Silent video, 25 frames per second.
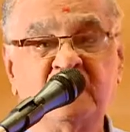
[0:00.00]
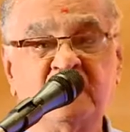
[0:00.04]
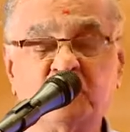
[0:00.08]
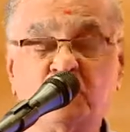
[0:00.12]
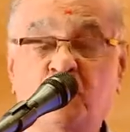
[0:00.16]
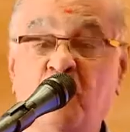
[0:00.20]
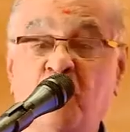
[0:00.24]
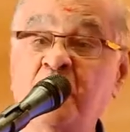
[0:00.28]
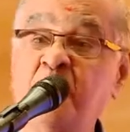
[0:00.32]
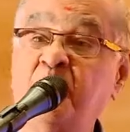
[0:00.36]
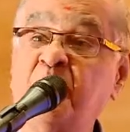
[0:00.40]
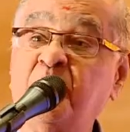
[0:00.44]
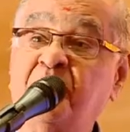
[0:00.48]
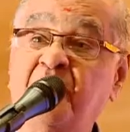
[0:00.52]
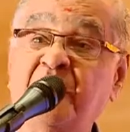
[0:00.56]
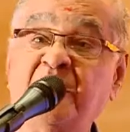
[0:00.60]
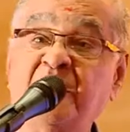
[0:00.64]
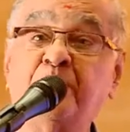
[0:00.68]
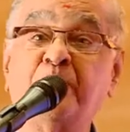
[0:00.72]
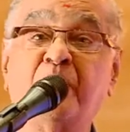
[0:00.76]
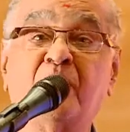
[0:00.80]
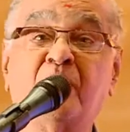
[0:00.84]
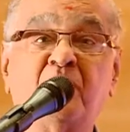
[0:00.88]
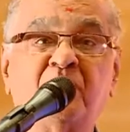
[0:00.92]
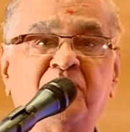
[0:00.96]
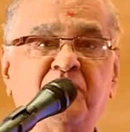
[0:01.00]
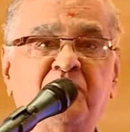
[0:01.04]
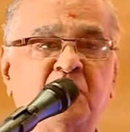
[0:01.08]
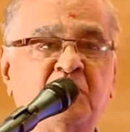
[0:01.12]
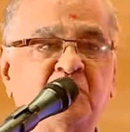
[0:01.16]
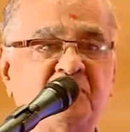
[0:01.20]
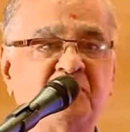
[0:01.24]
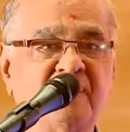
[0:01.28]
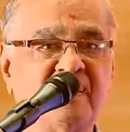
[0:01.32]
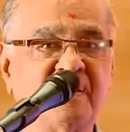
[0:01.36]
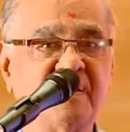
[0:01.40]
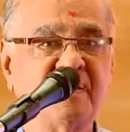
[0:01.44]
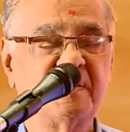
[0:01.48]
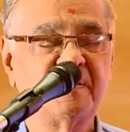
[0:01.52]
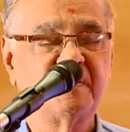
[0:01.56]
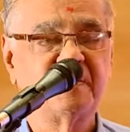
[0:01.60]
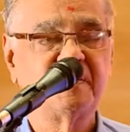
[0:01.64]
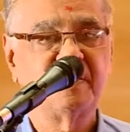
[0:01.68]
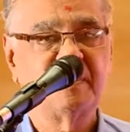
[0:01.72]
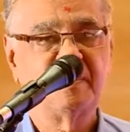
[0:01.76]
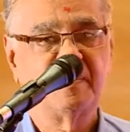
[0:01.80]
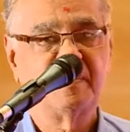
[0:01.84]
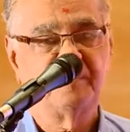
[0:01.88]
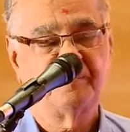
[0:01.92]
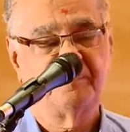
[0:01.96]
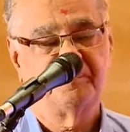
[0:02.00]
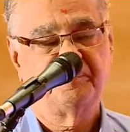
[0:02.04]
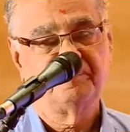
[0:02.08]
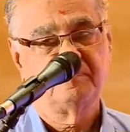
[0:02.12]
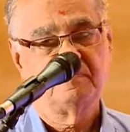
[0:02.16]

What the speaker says: is going to be very powerful to the country.